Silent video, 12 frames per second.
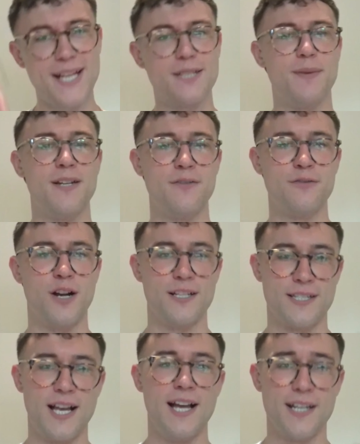best banner for
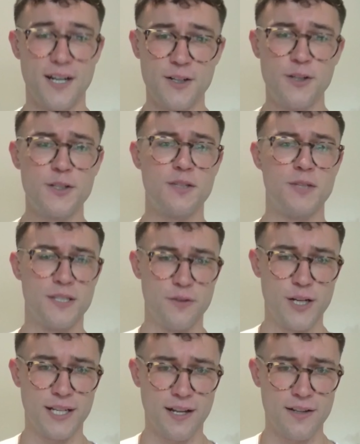our site, and our customers
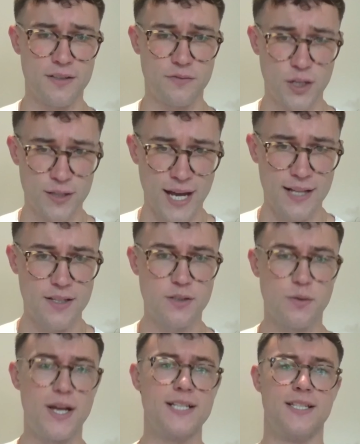are only going to view that
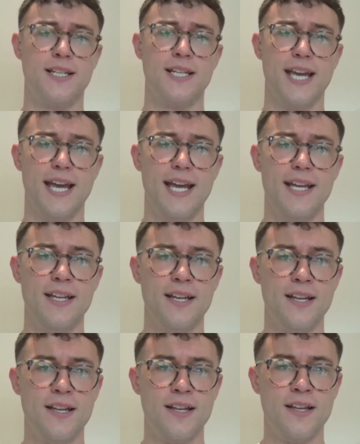twice in a year.
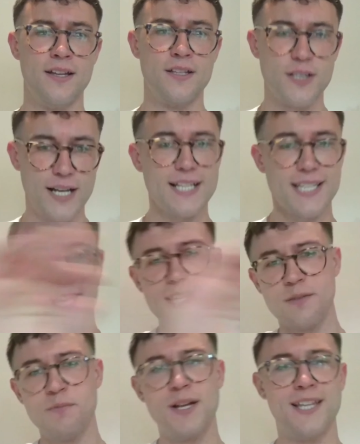So let's
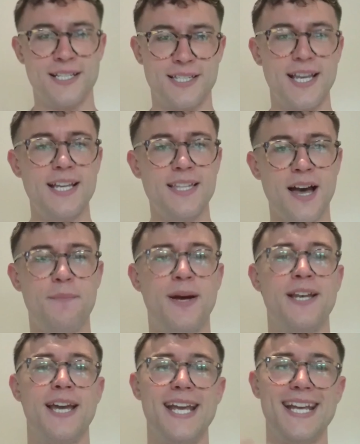hit them yeah. when they see that
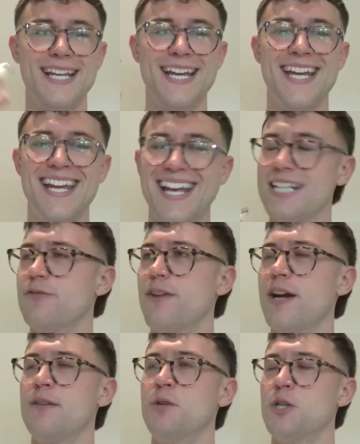banner. It, it's
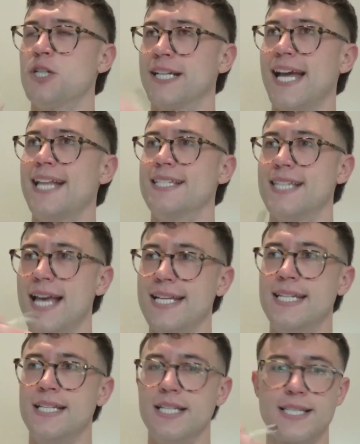very much, again,
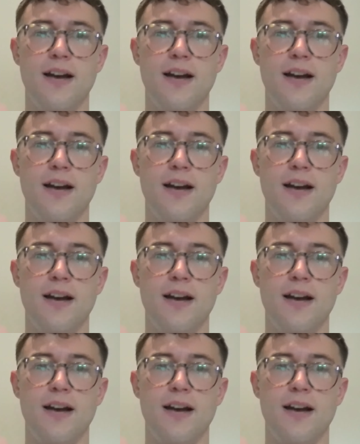taking